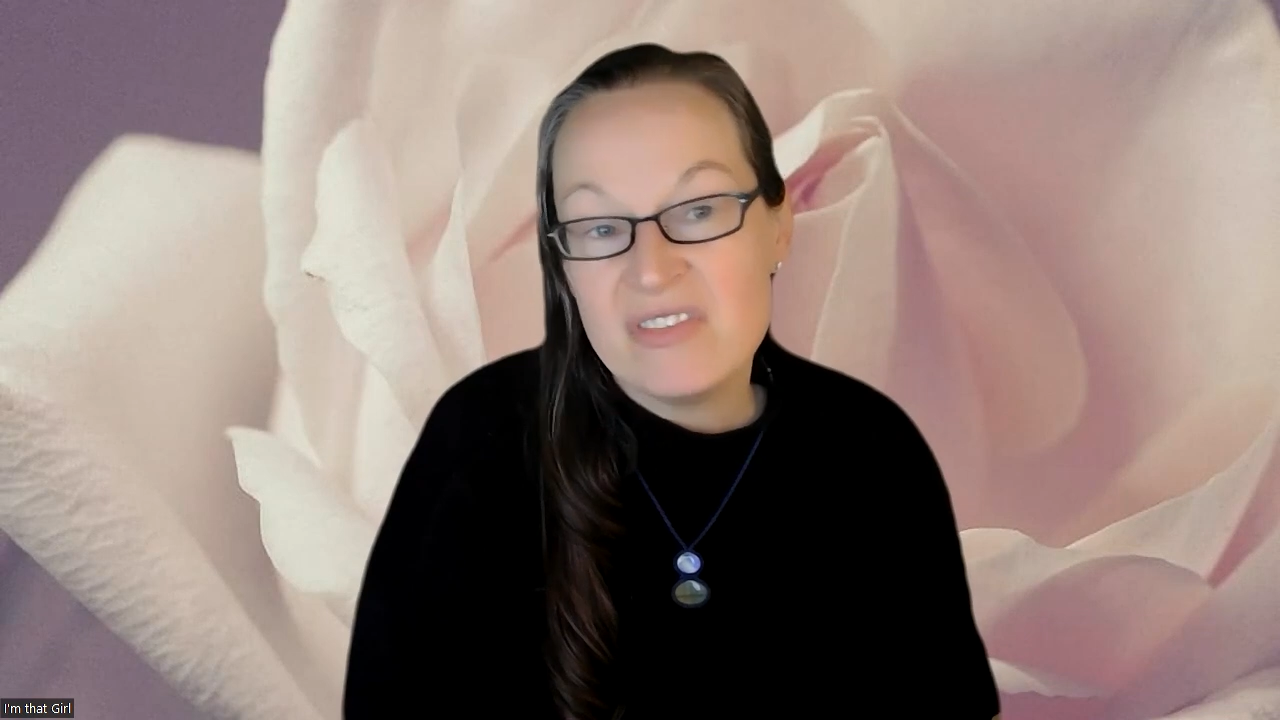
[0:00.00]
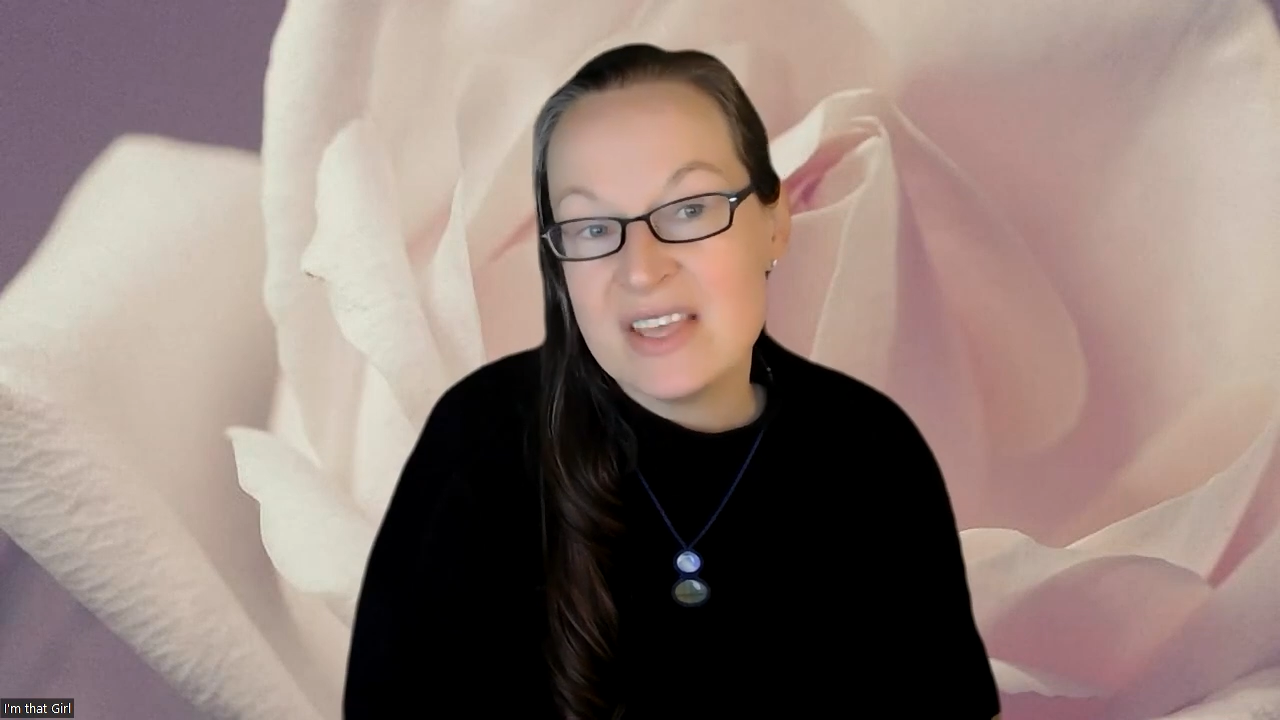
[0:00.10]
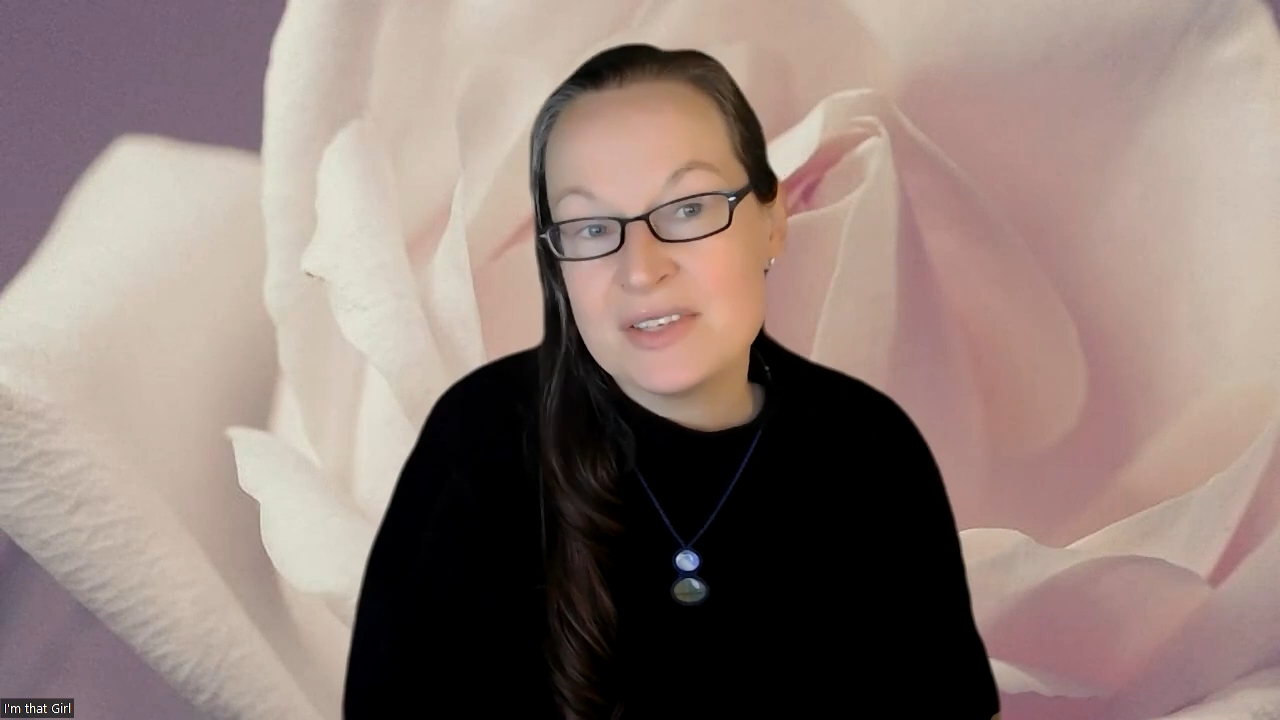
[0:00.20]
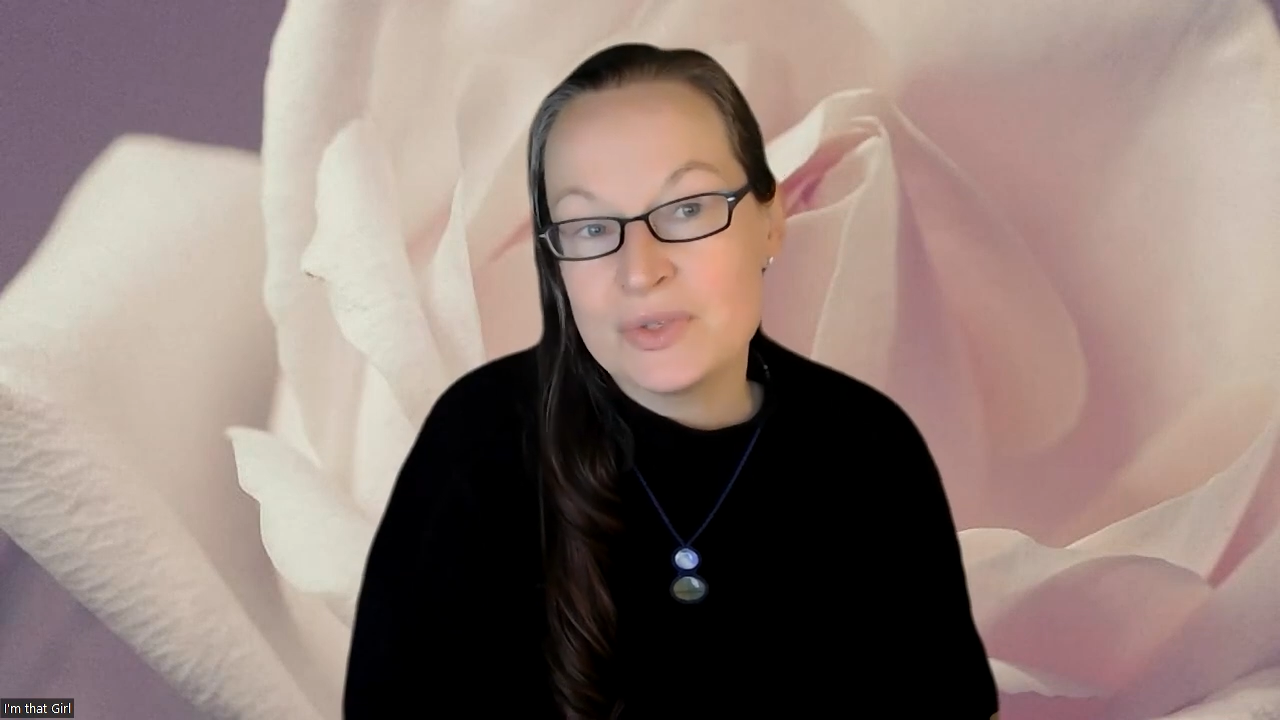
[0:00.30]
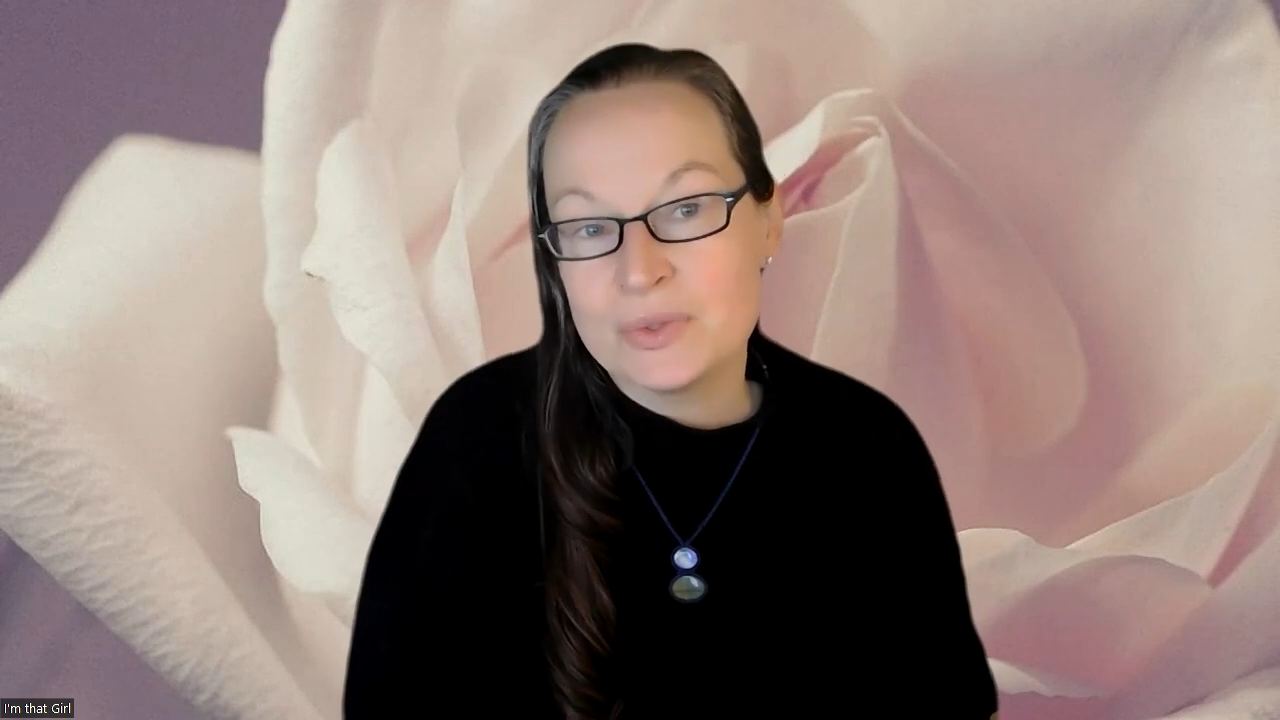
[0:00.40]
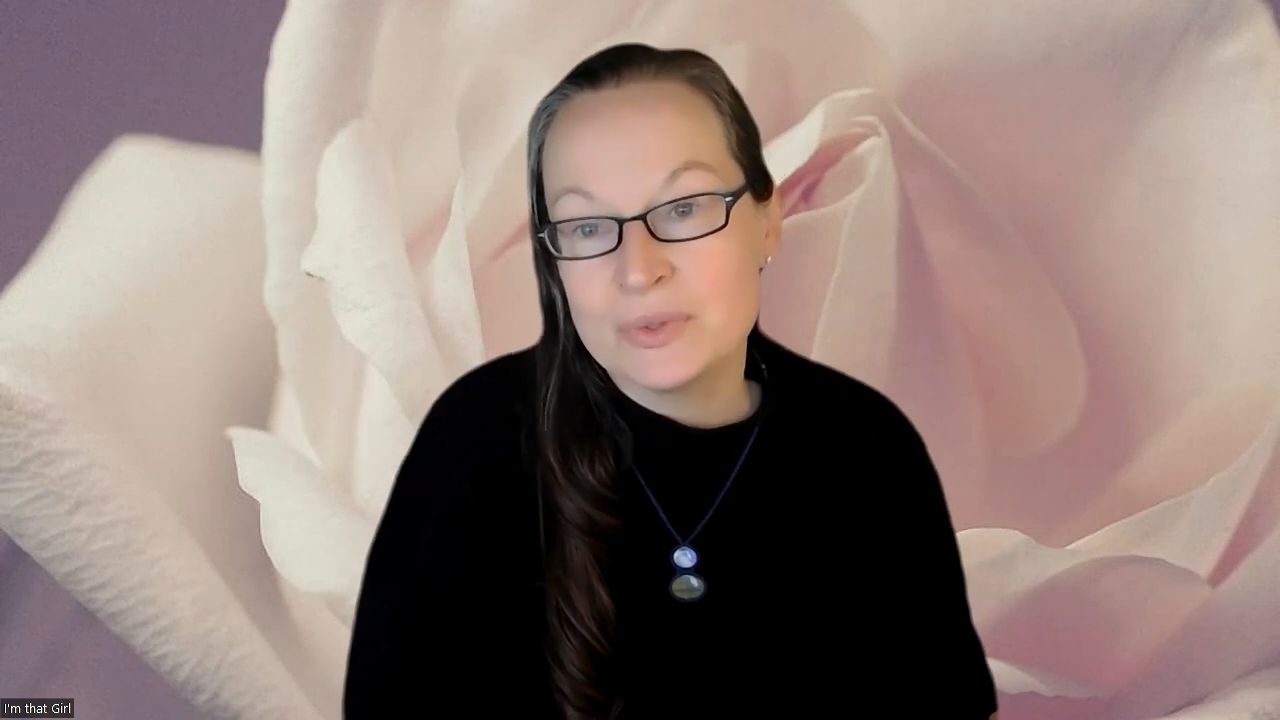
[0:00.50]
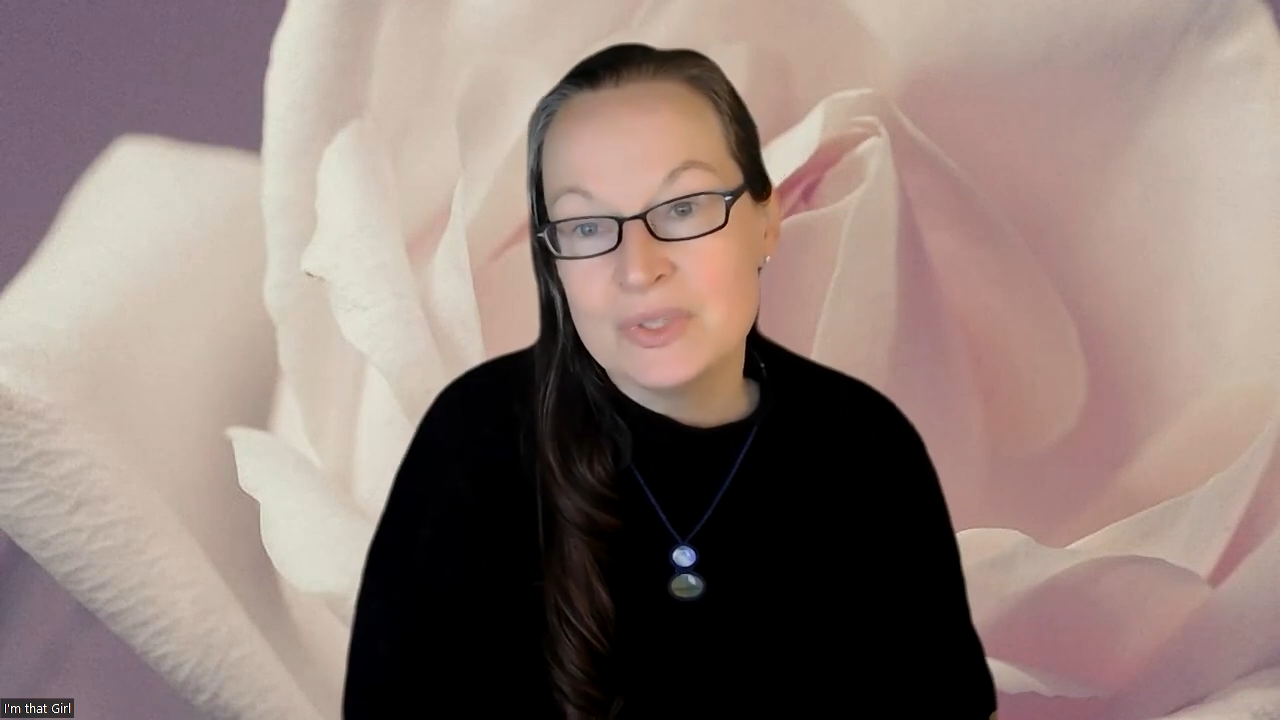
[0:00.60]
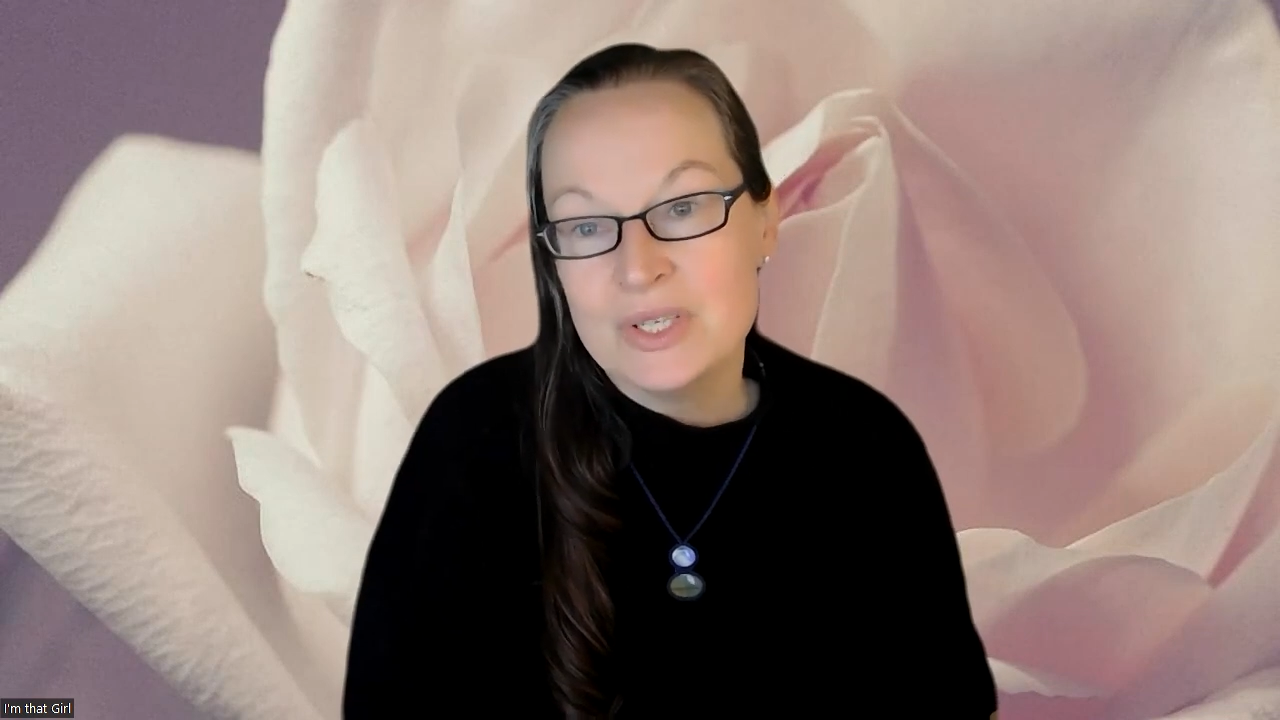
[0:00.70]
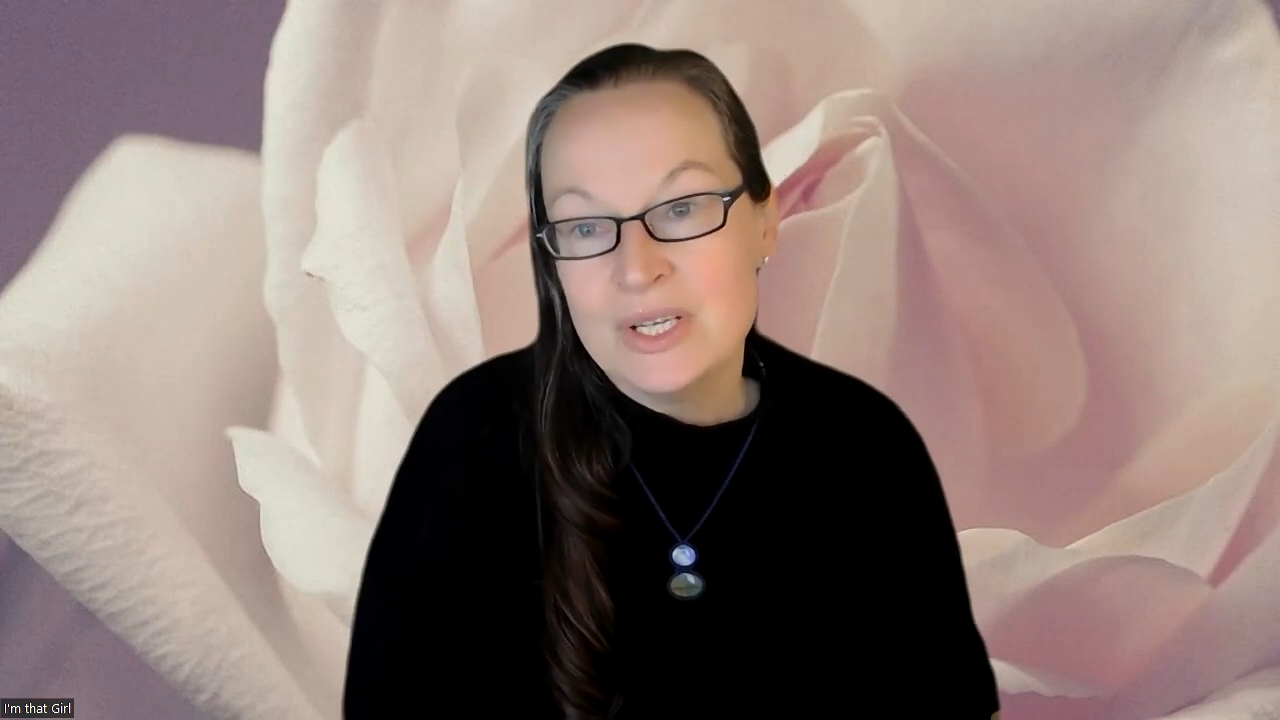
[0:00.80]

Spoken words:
vessel.